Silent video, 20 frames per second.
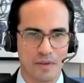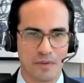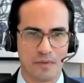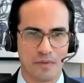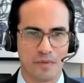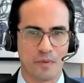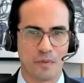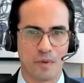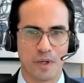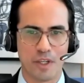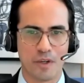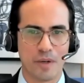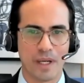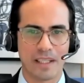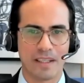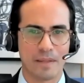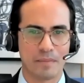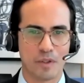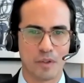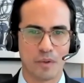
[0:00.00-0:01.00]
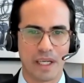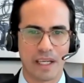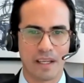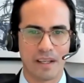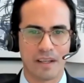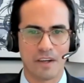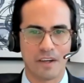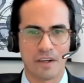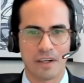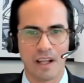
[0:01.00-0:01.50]
of what you end up doing
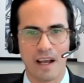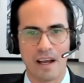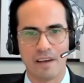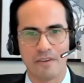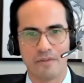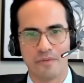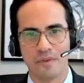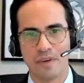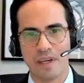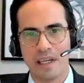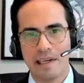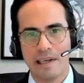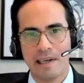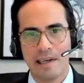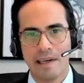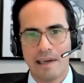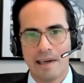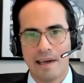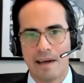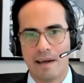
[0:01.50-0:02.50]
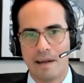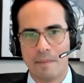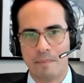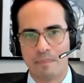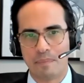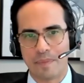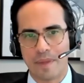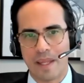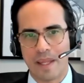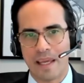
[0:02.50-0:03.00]
in your life.
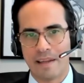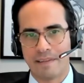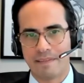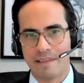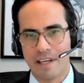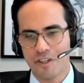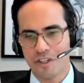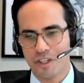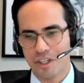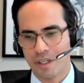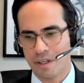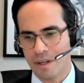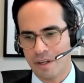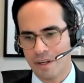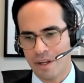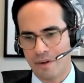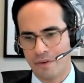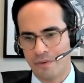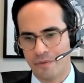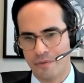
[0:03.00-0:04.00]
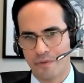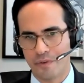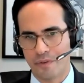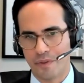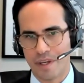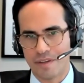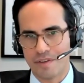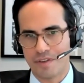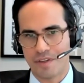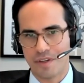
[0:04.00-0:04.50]
In addition, for
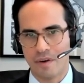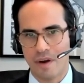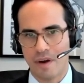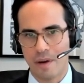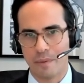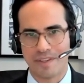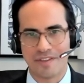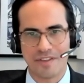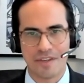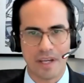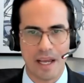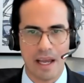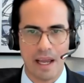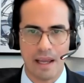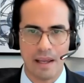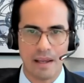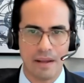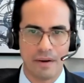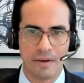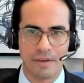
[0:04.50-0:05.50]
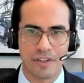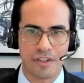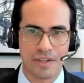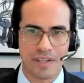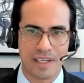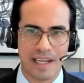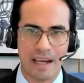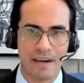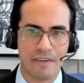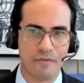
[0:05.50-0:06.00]
this, I would say,
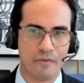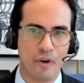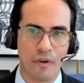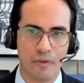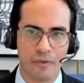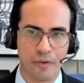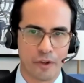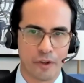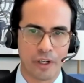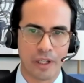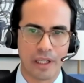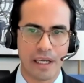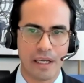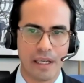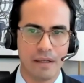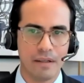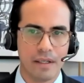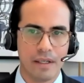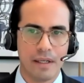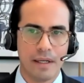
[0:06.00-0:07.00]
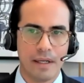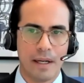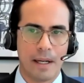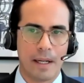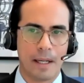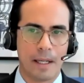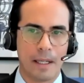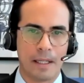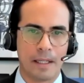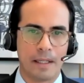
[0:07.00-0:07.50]
just get involved early,
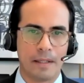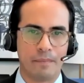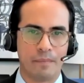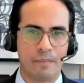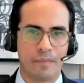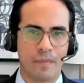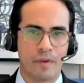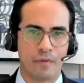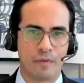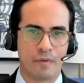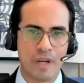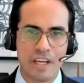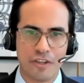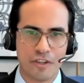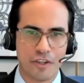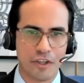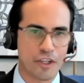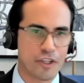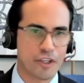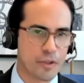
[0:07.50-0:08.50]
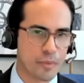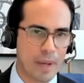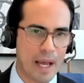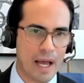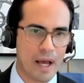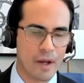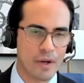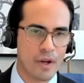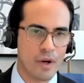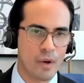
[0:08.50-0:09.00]
research
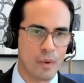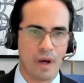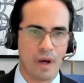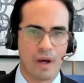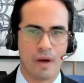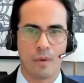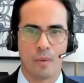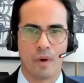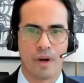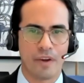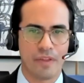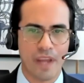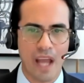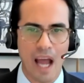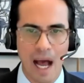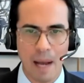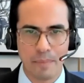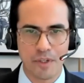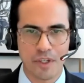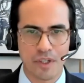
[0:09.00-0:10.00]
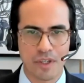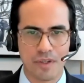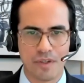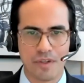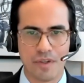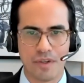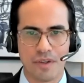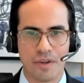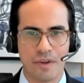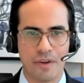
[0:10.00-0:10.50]
about, what are the
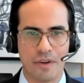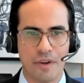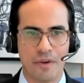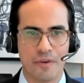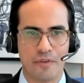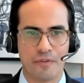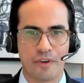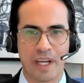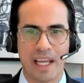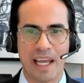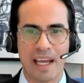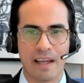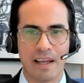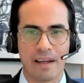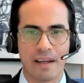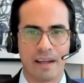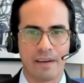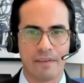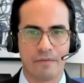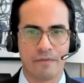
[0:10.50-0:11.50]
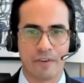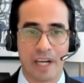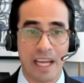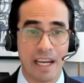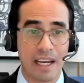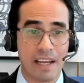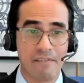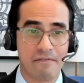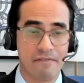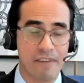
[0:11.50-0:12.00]
options, for
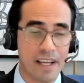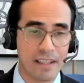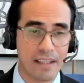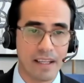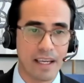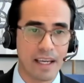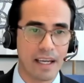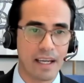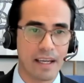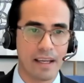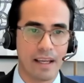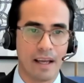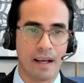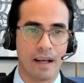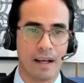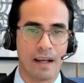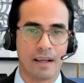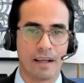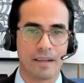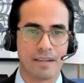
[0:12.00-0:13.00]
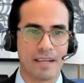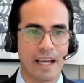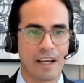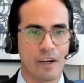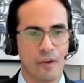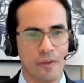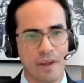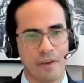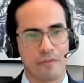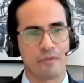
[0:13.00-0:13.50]
getting funding, because I
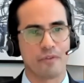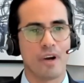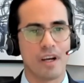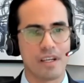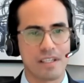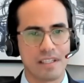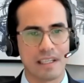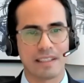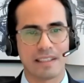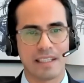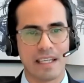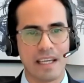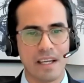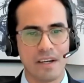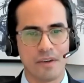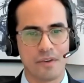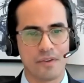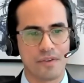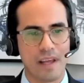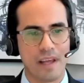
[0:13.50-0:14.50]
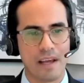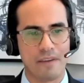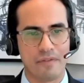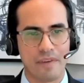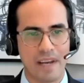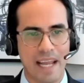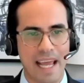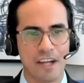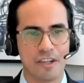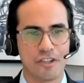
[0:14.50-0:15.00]
know that for us Latinos, that
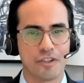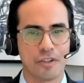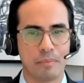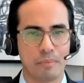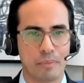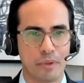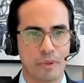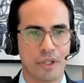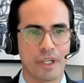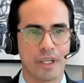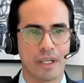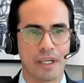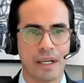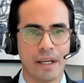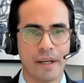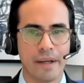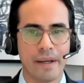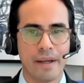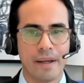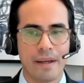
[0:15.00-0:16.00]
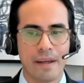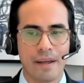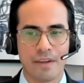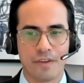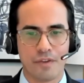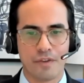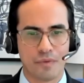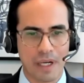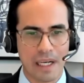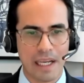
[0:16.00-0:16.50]
financial burden
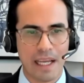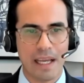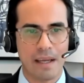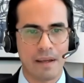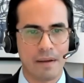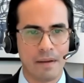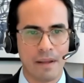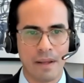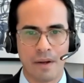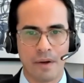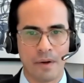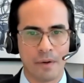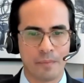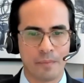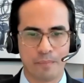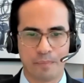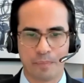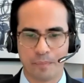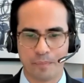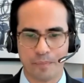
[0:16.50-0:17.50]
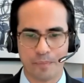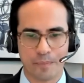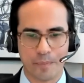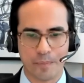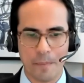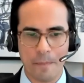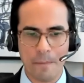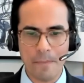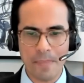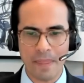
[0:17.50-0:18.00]
is really,
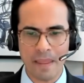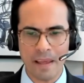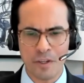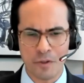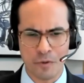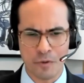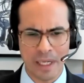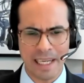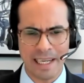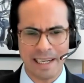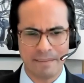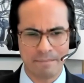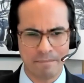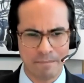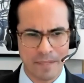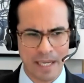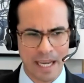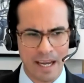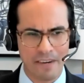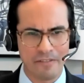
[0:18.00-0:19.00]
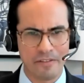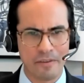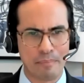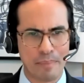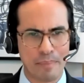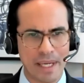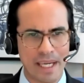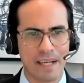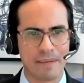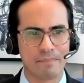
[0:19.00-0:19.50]
it's really kind of a
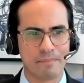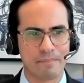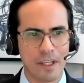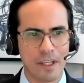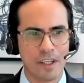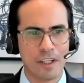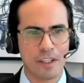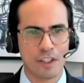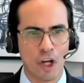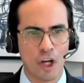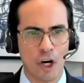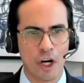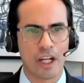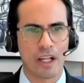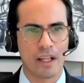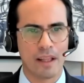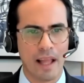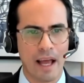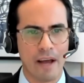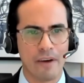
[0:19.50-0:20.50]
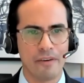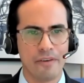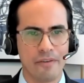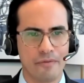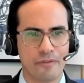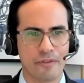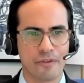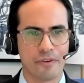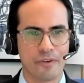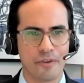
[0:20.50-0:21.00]
big dark cloud
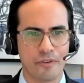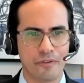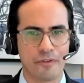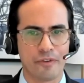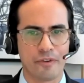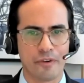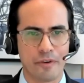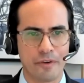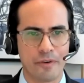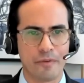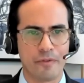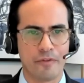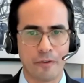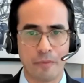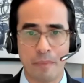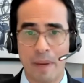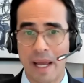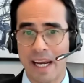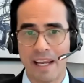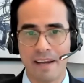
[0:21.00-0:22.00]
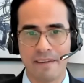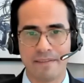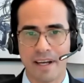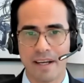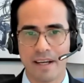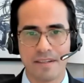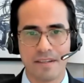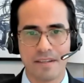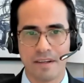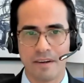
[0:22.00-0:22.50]
for many of
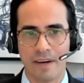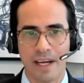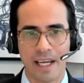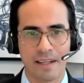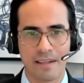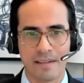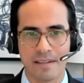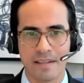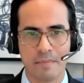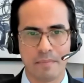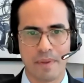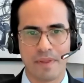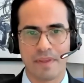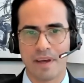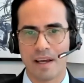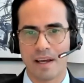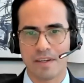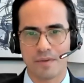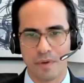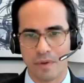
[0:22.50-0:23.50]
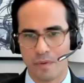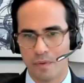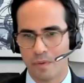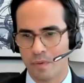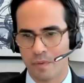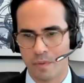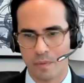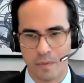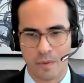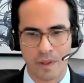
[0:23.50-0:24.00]
us. I can sympathize with
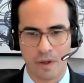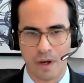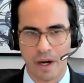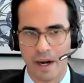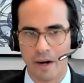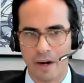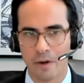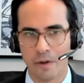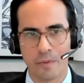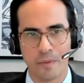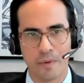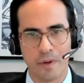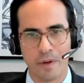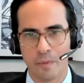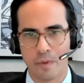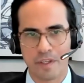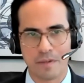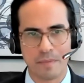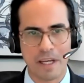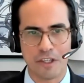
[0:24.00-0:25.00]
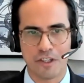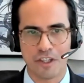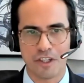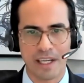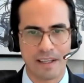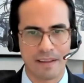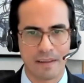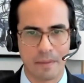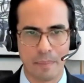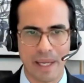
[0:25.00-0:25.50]
what Carol was
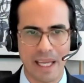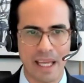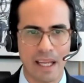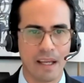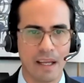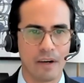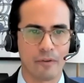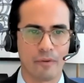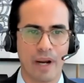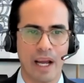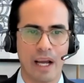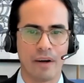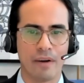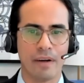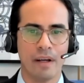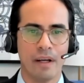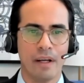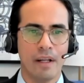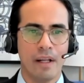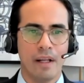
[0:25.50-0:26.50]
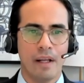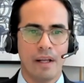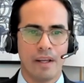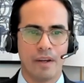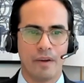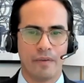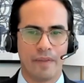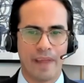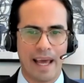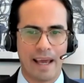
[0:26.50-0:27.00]
mentioning at the beginning around,
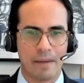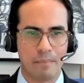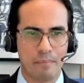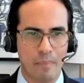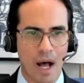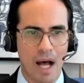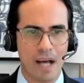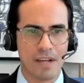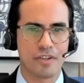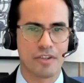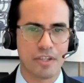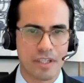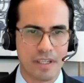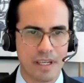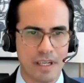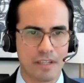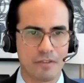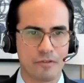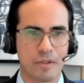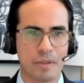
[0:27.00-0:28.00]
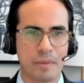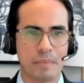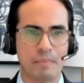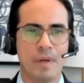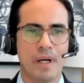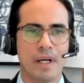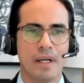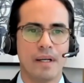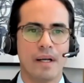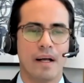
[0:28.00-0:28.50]
that imposter syndrome,
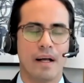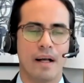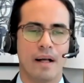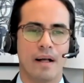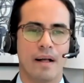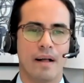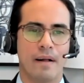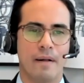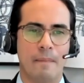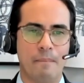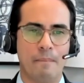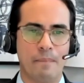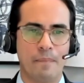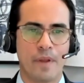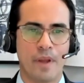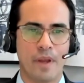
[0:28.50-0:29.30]
and